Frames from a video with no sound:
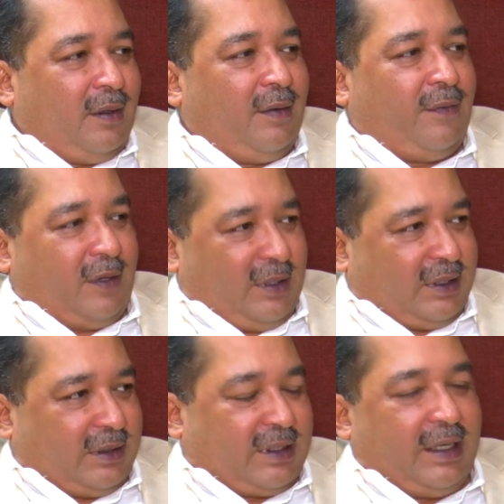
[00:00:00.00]
for the
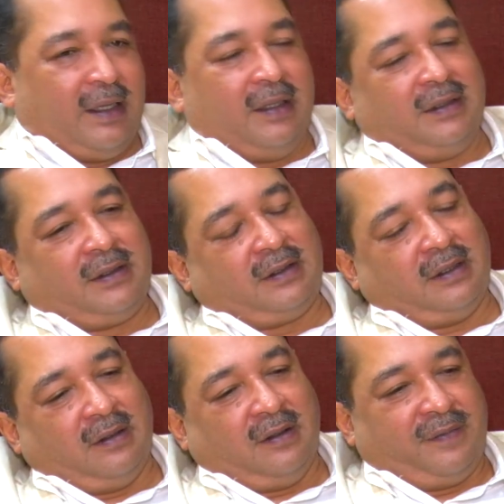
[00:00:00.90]
sustenance
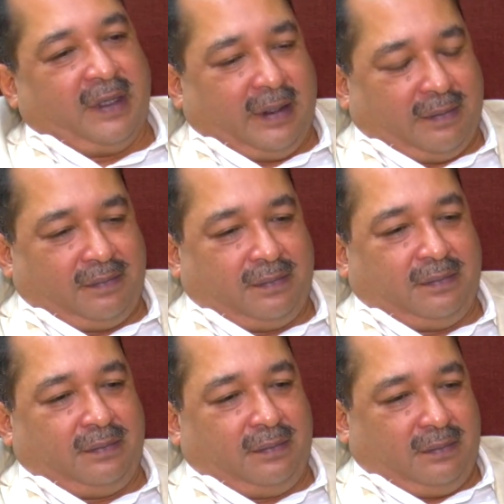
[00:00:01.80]
of the,
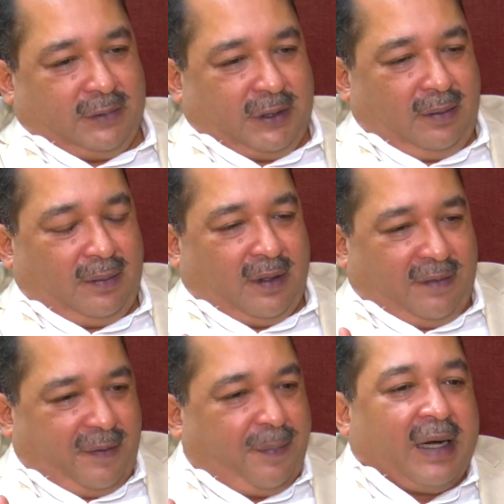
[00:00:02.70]

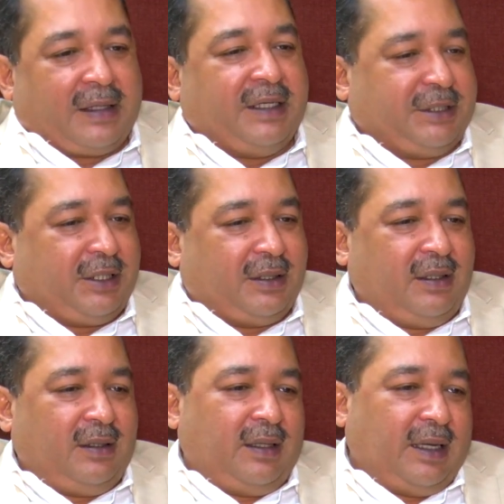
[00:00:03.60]
of a plantation
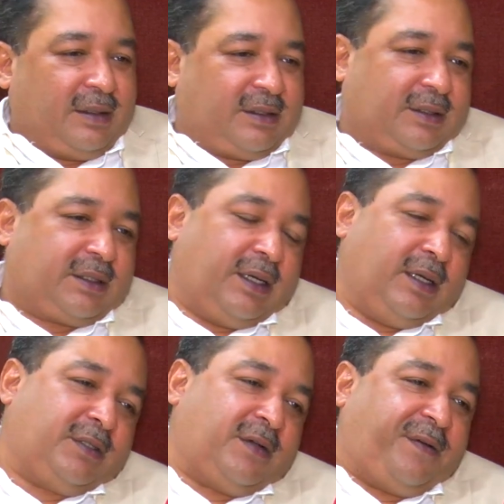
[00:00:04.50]
and
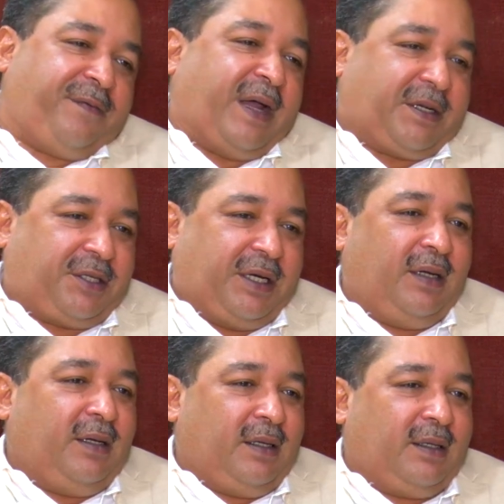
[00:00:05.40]
sustenance of a factory.
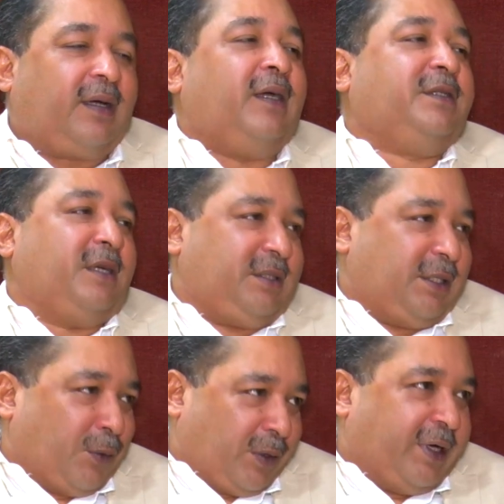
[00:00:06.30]
The concerns are
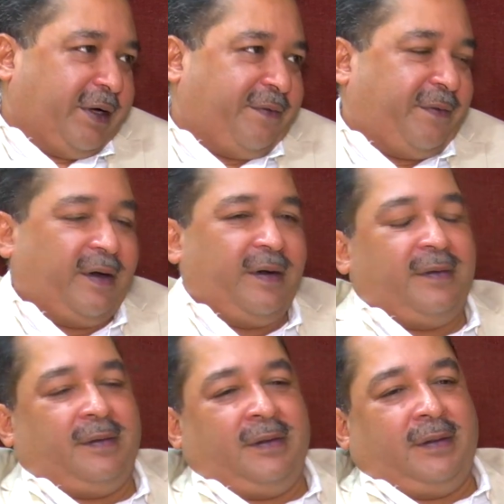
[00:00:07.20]
totally different.
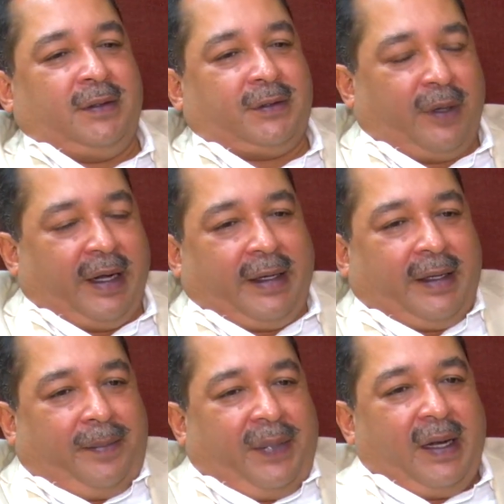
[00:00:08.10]
So
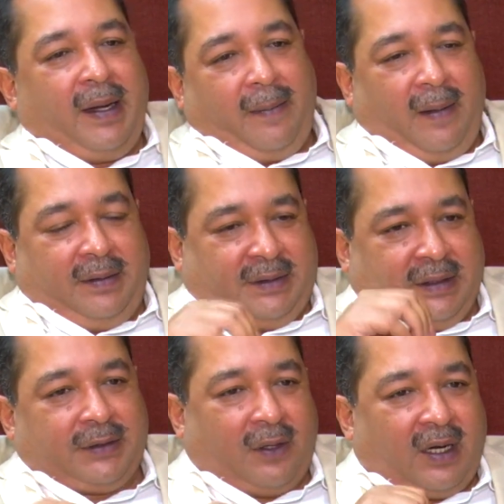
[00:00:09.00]
ATPA,
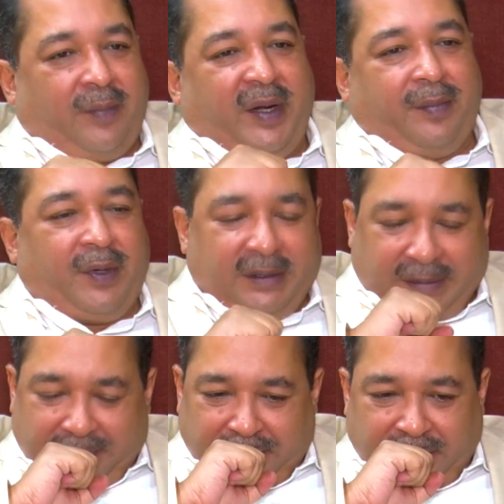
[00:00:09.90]
since all our
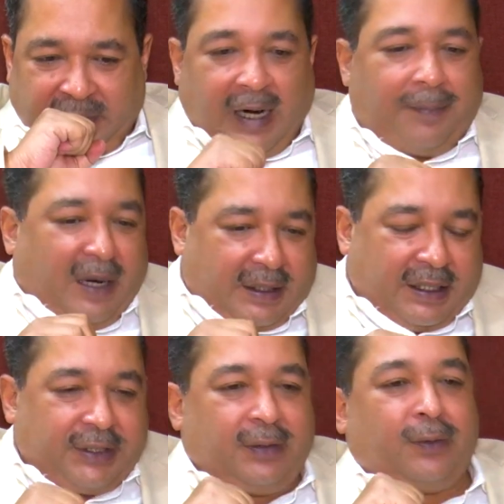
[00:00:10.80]
members are
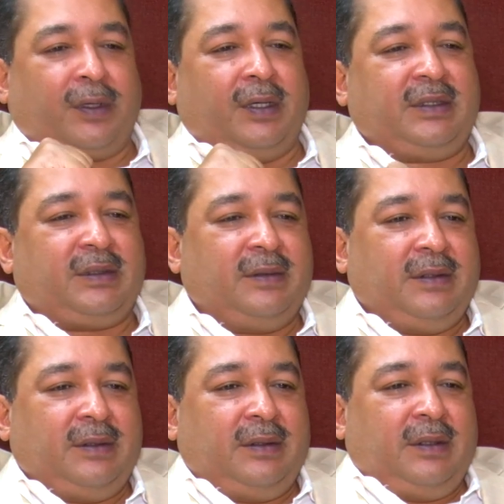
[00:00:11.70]
plantation owners,
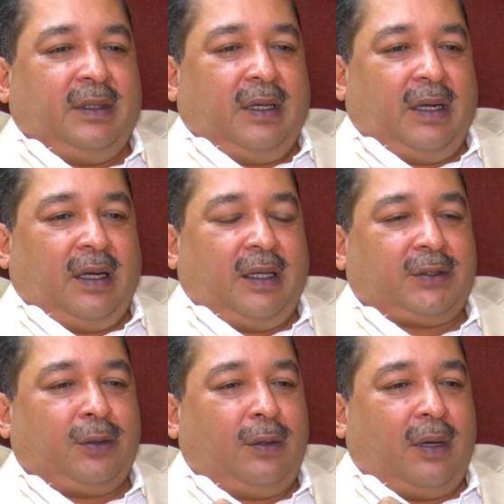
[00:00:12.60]

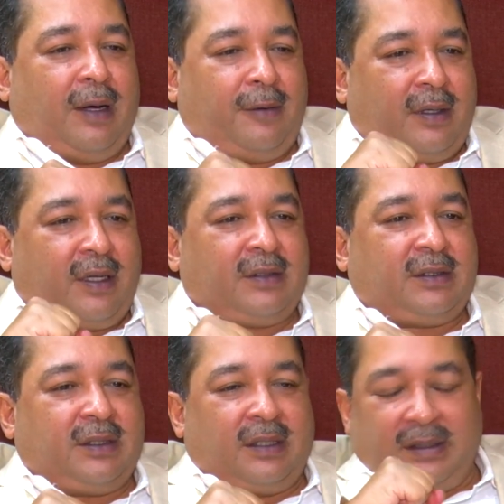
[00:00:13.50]
so our
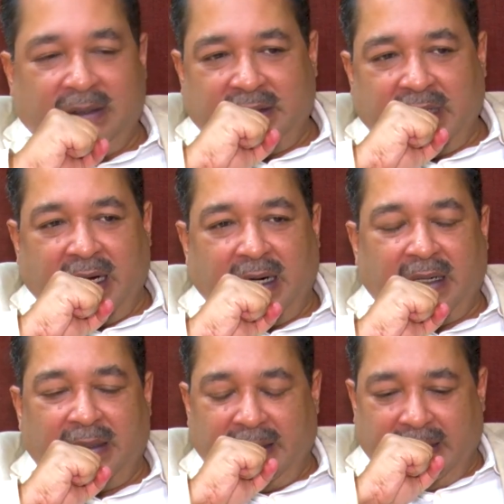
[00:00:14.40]
concerns
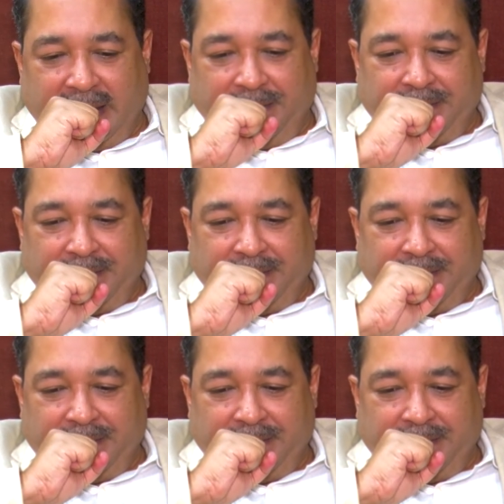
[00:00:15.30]
are